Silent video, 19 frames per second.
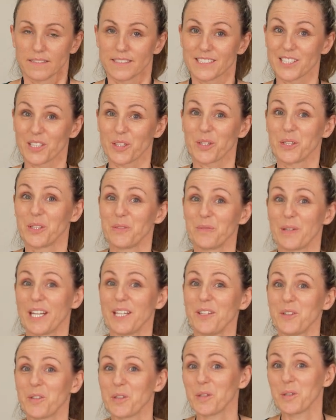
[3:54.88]
So
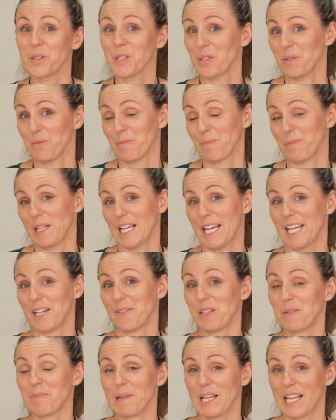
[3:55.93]
when you're
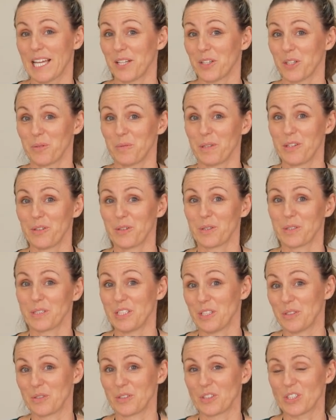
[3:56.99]
playing with Play-Doh with your
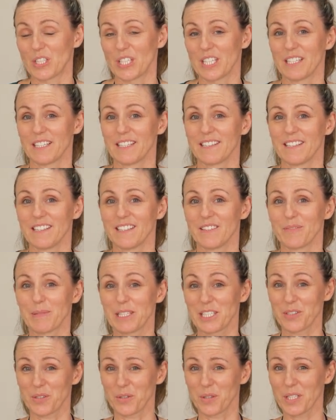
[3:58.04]
children,
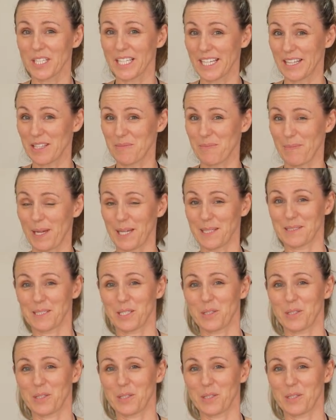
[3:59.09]
be sure to let them be as